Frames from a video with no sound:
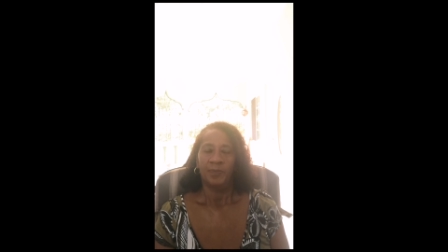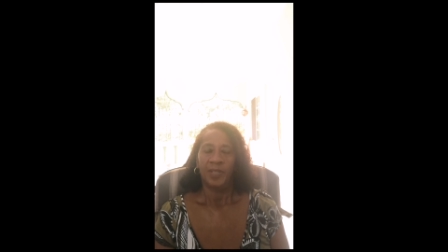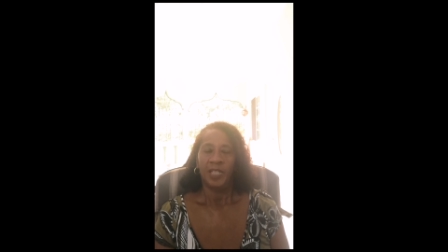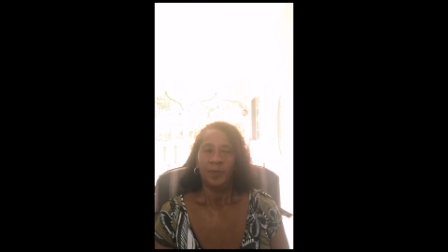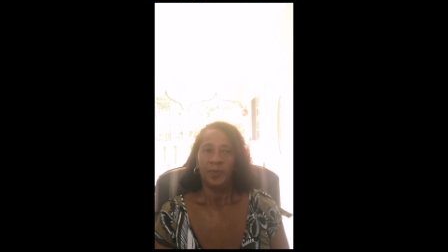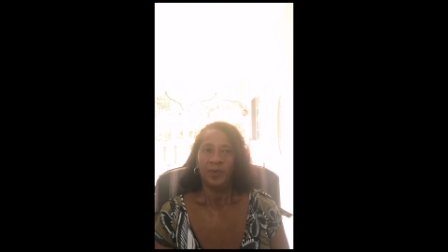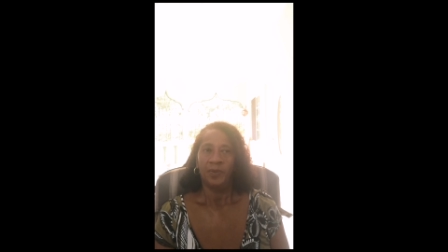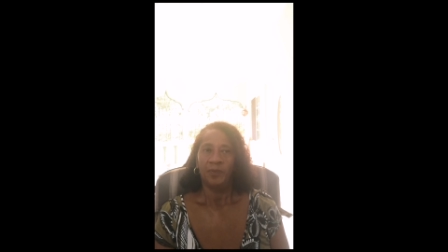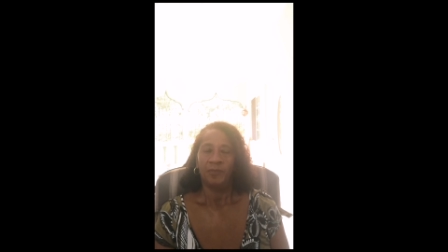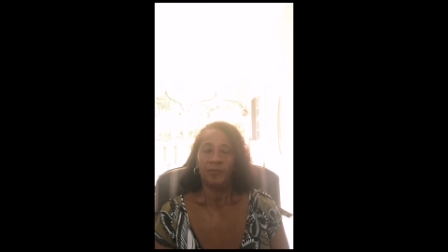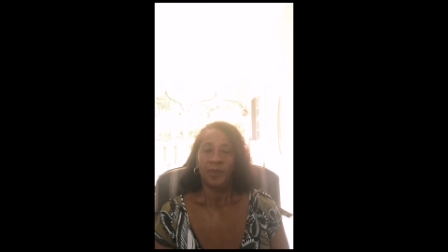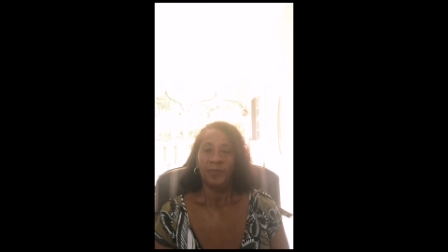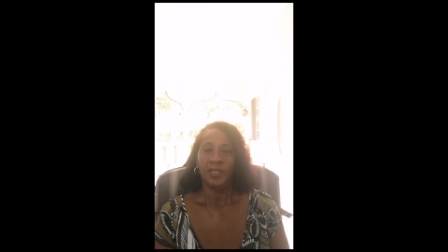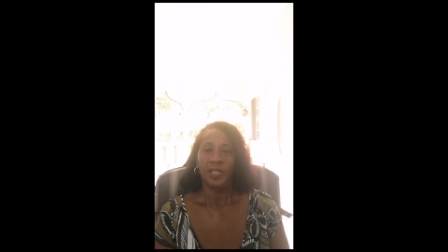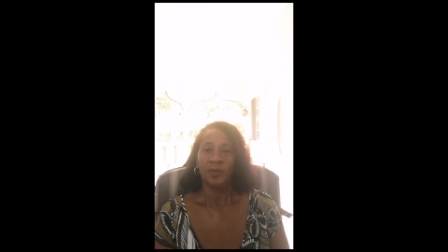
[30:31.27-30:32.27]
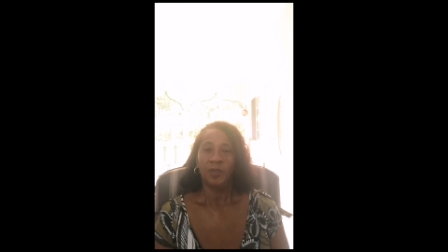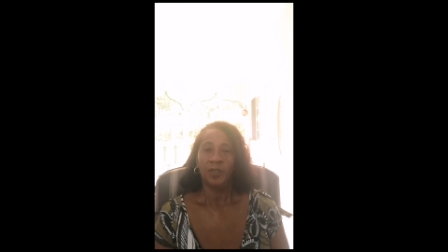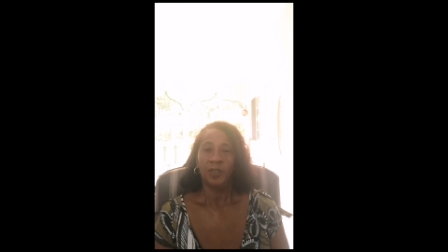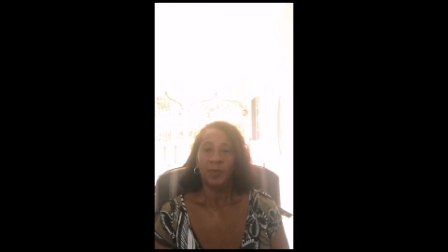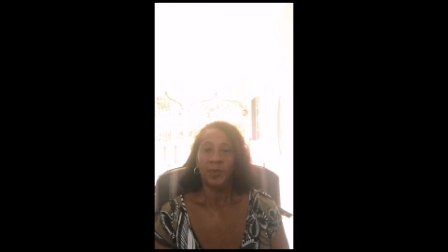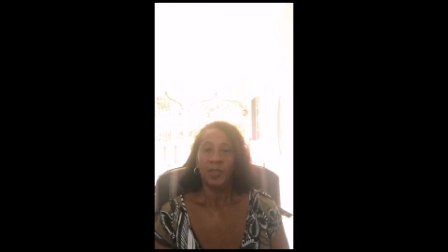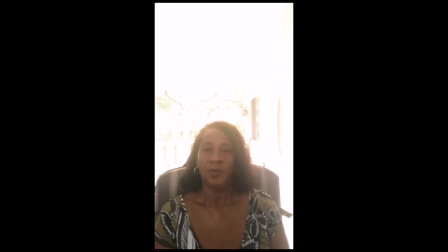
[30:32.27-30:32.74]
people from the
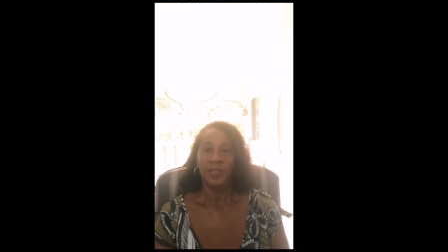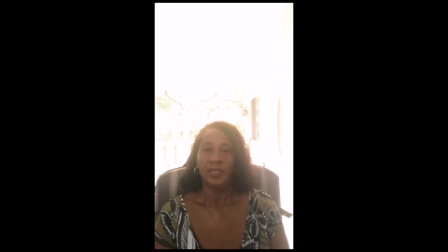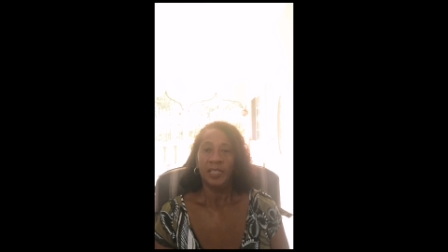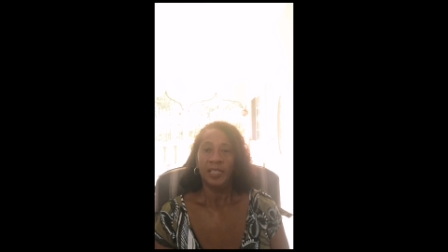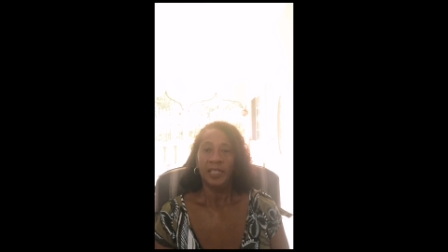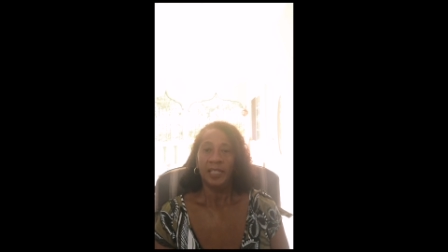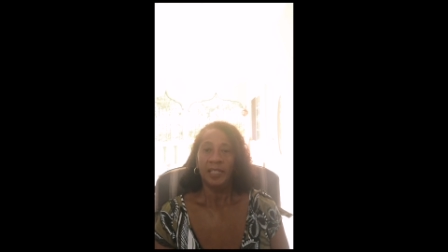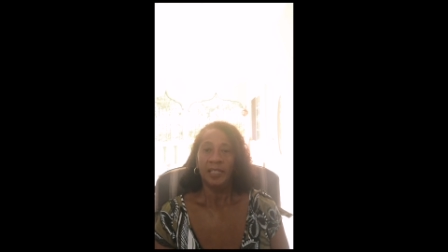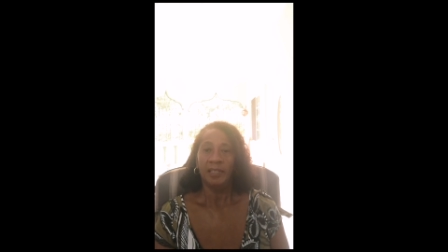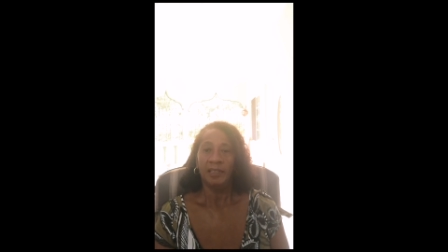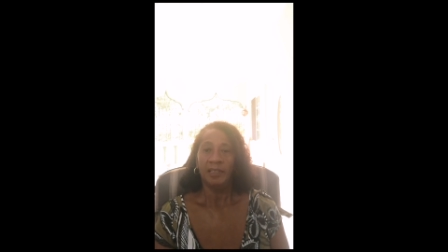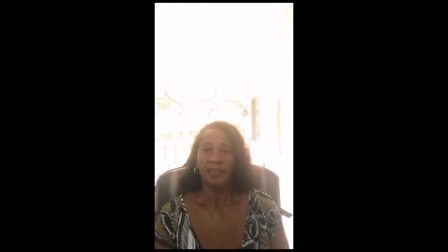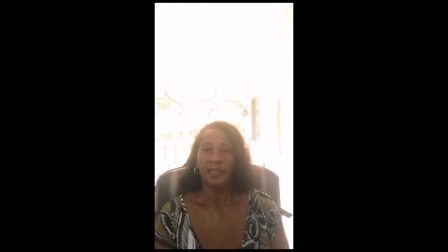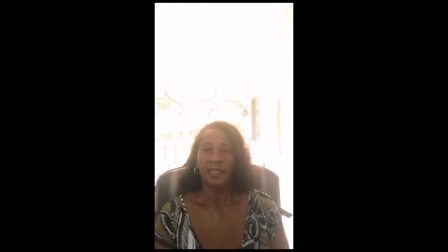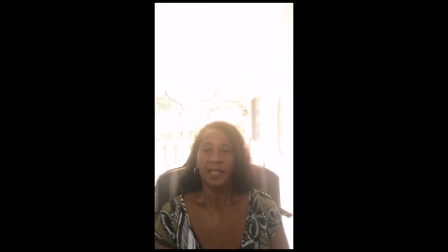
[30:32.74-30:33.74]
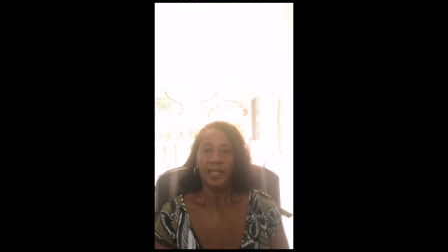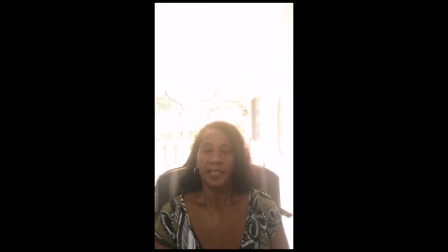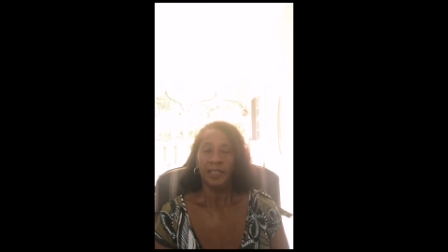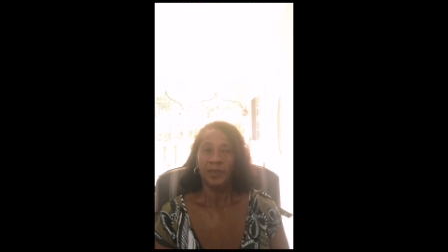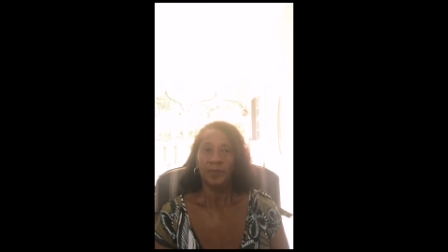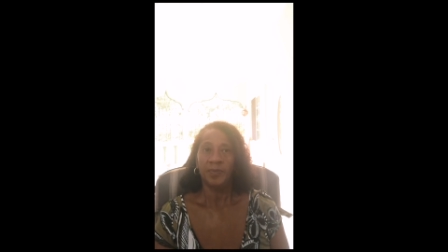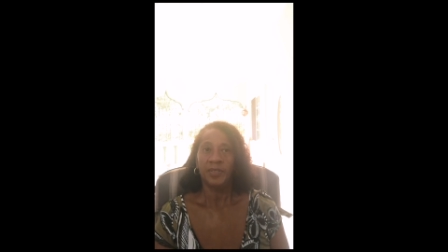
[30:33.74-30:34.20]
local community that
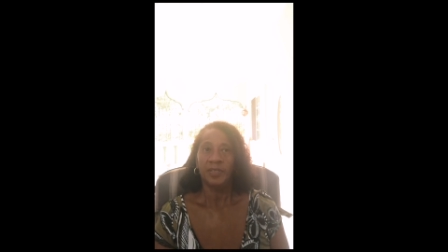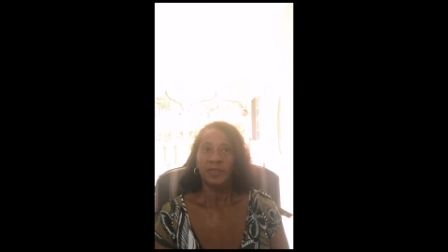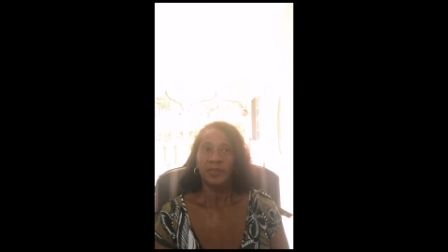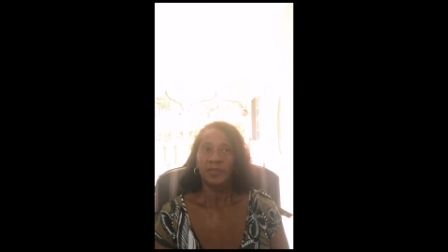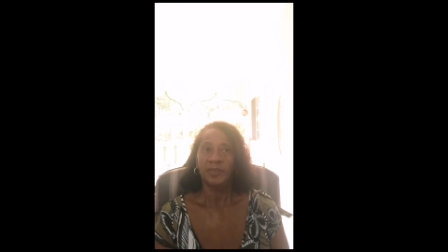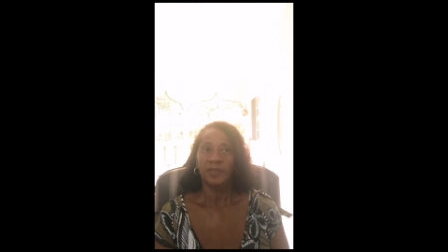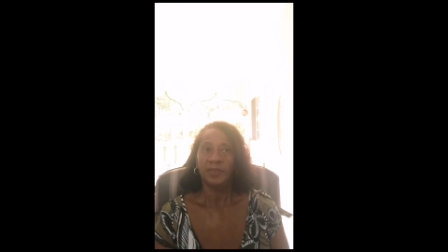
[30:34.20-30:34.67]
helped.